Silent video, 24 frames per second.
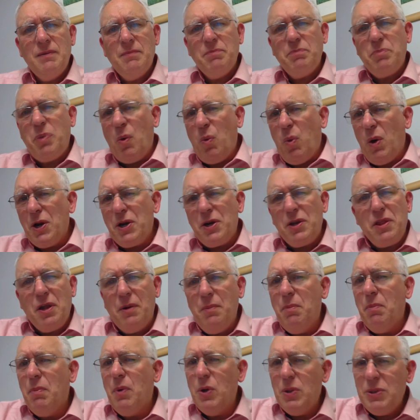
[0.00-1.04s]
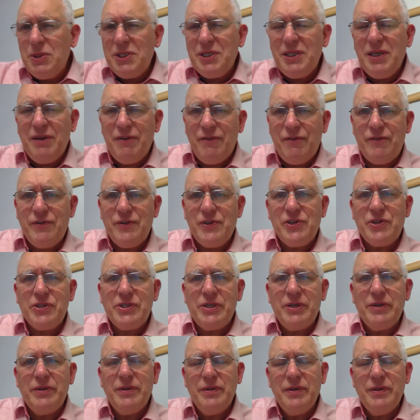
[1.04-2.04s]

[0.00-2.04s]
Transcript: But what are their motives?